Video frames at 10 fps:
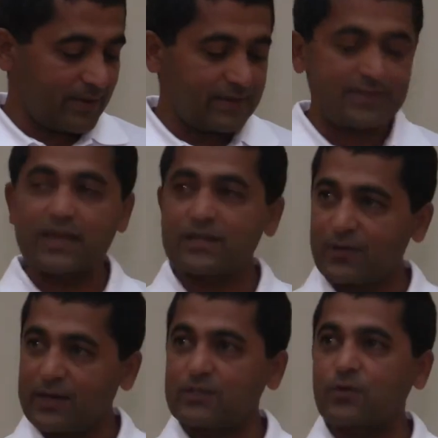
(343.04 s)
it's
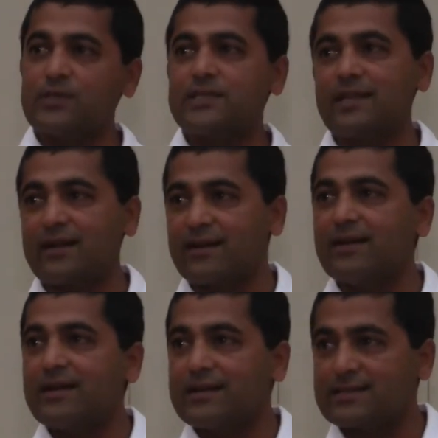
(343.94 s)
Arjuna's question.
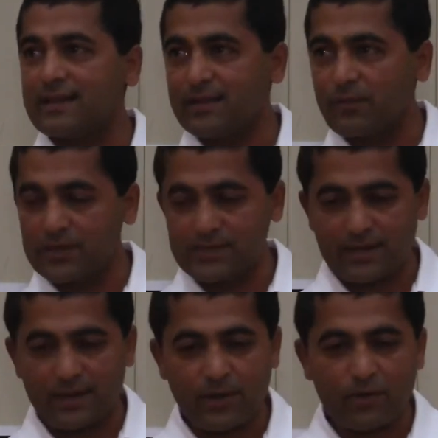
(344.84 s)
It's in the
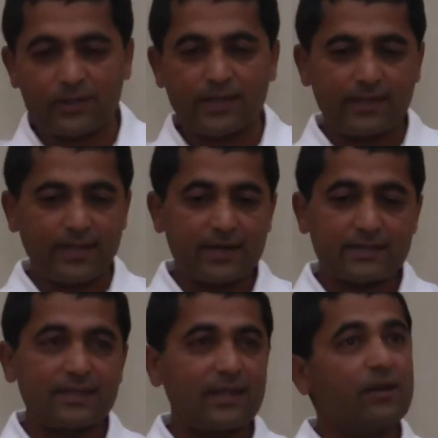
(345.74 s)
original Bhagavad Gita, it
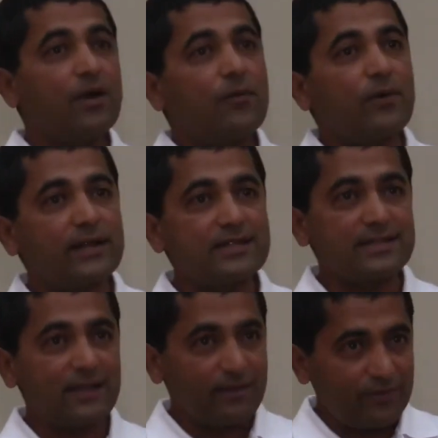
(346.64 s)
is there. What
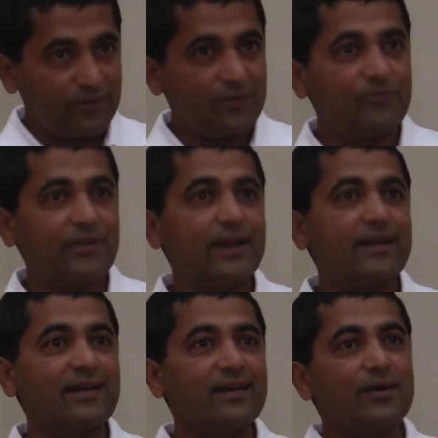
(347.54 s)
is the
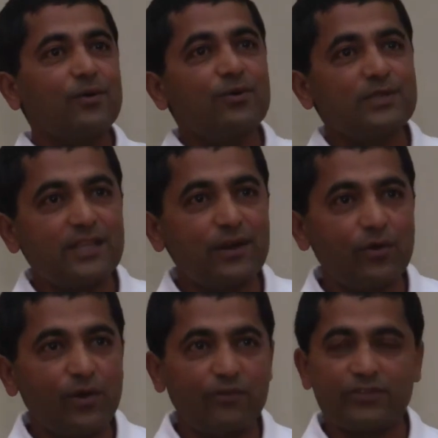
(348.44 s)
field? Who is the
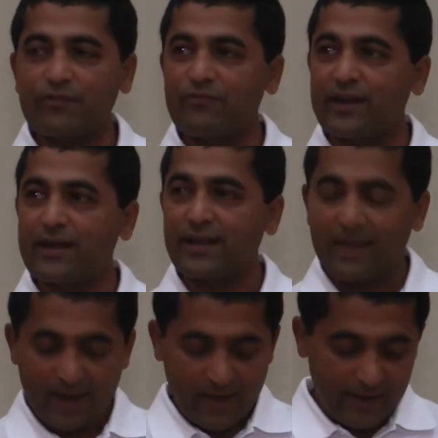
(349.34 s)
knower of the field?
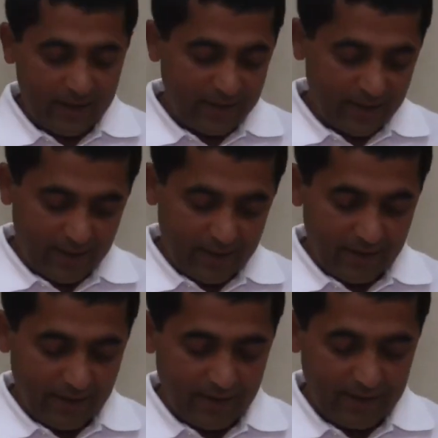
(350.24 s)
And
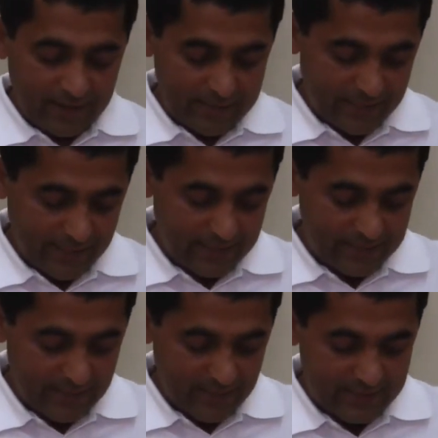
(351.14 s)
here Sri
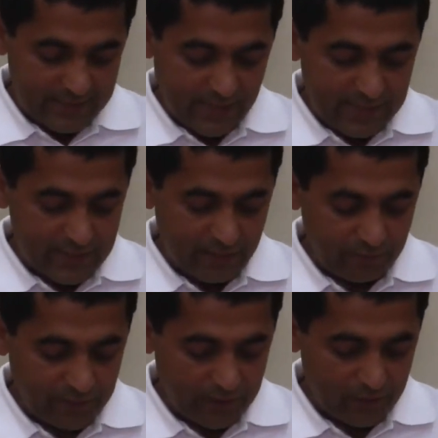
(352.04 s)
Krishna starts
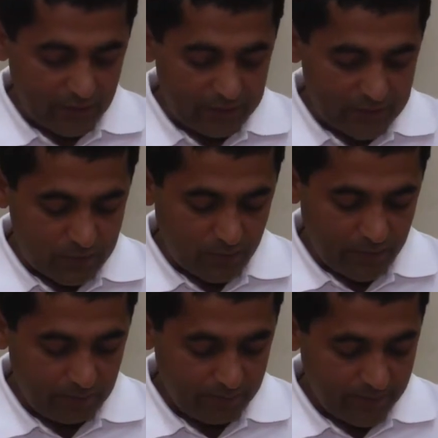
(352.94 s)
off with this
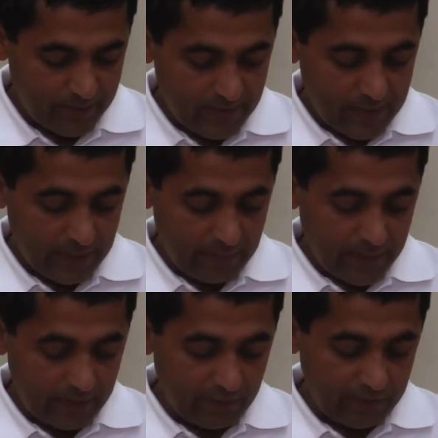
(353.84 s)
one.
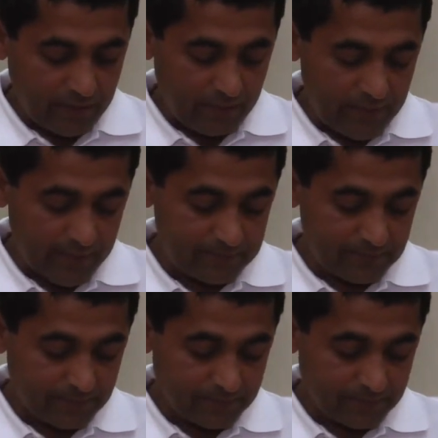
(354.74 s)
Repeat after me.